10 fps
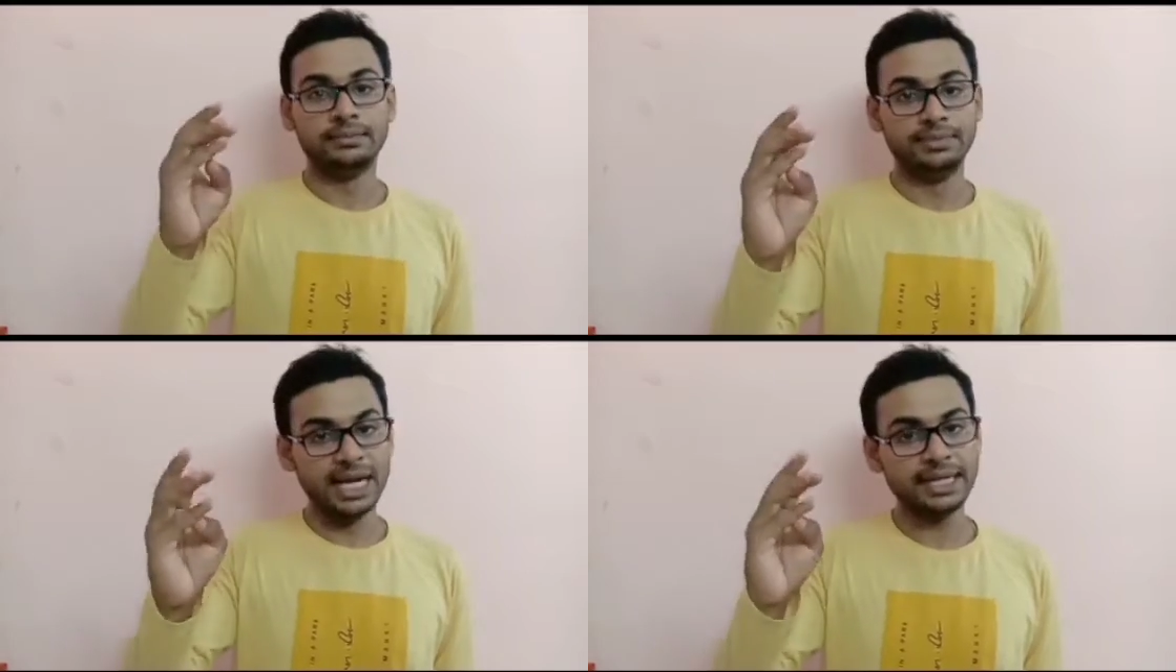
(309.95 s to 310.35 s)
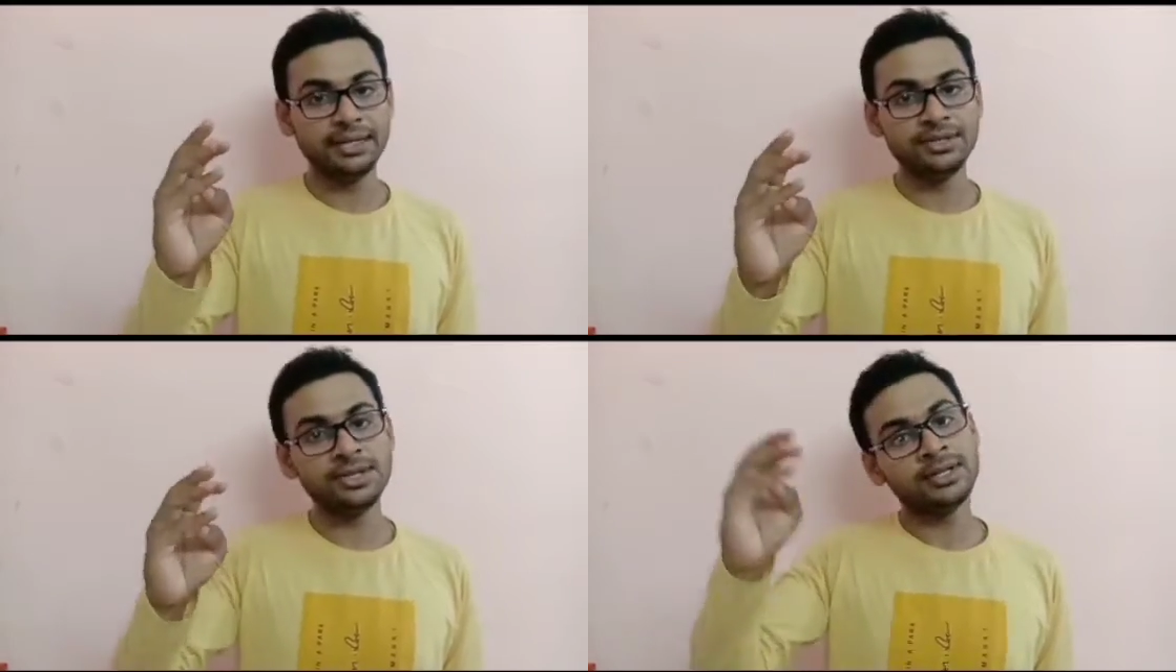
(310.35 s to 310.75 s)
debt
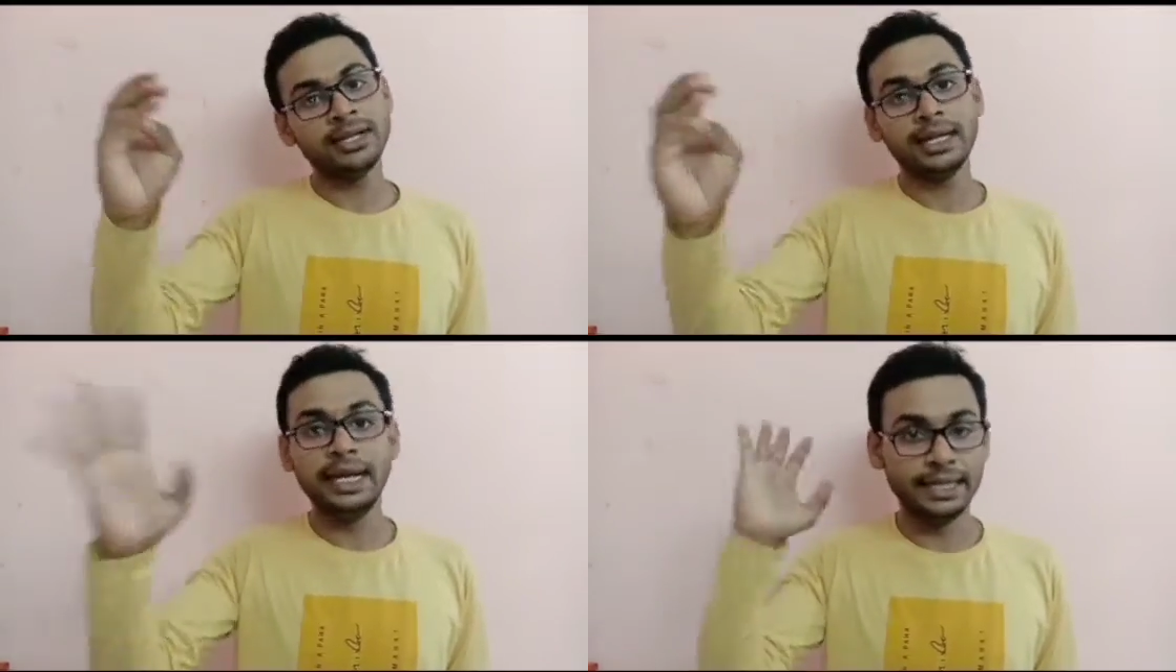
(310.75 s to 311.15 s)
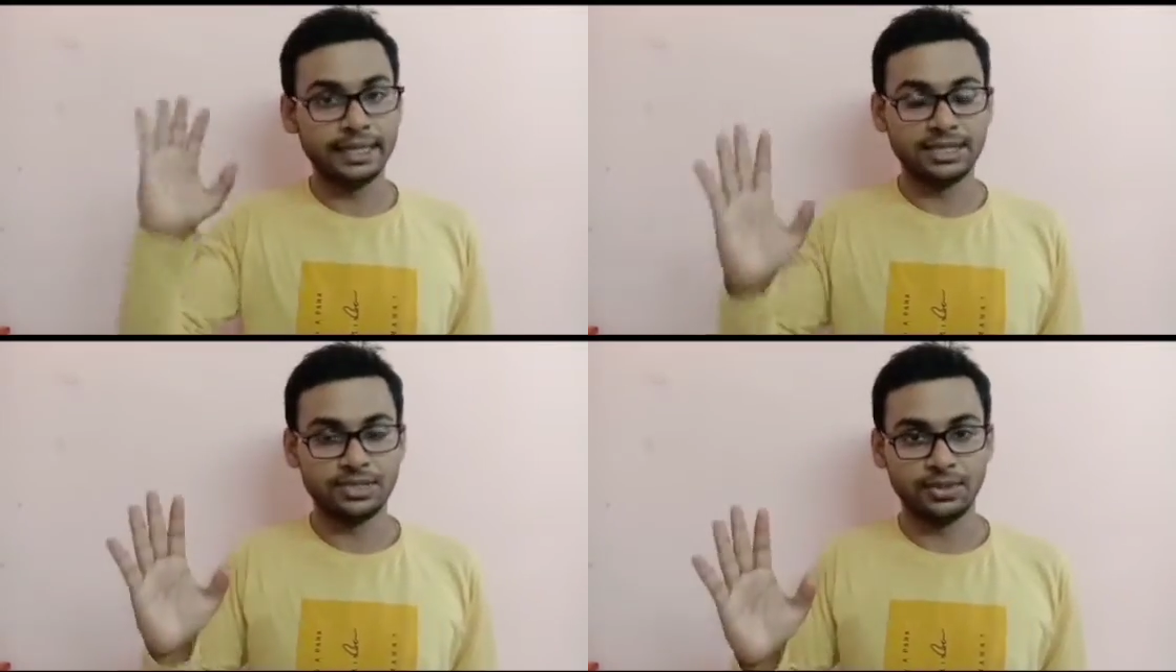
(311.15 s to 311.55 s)
is
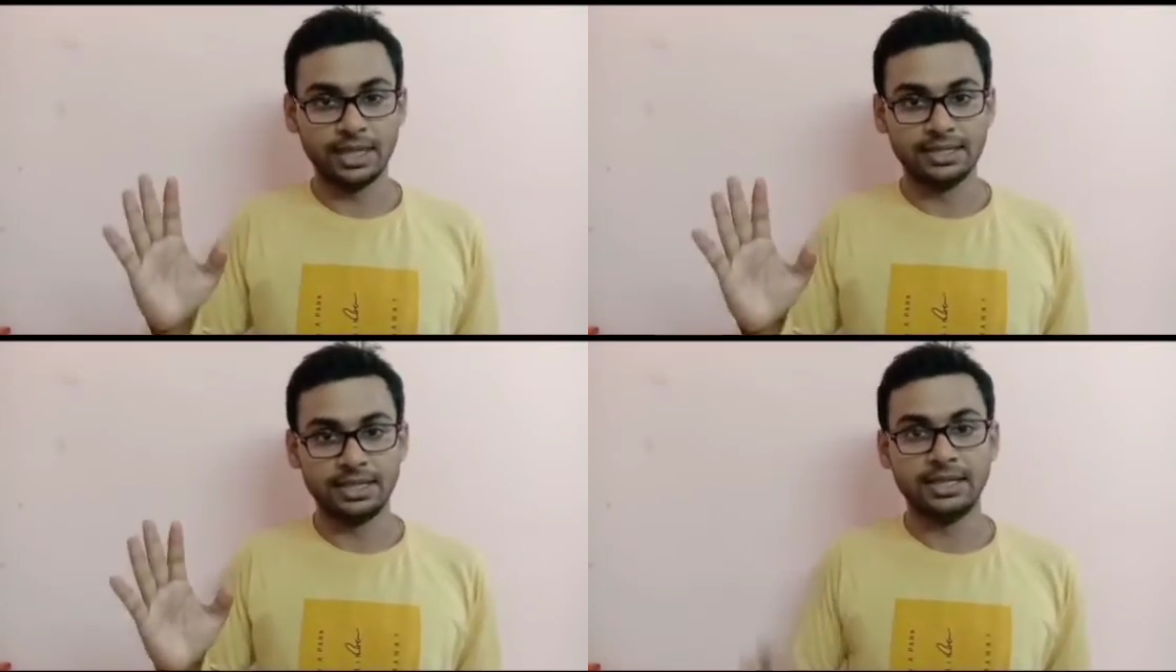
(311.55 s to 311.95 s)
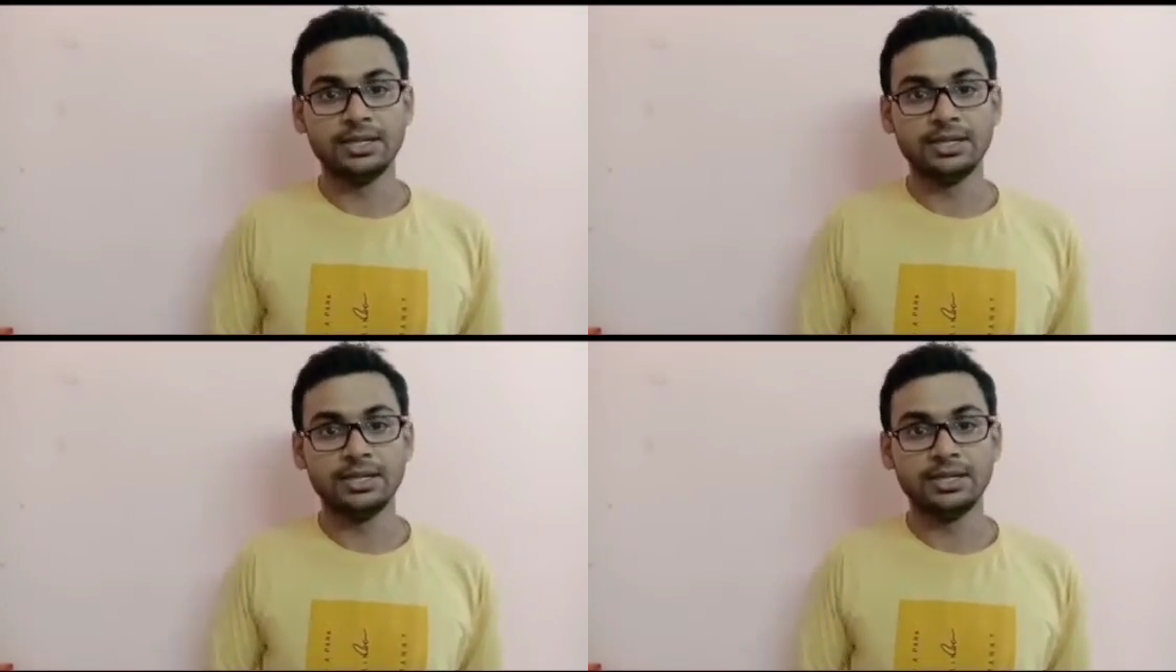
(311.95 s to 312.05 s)
interest, you can say.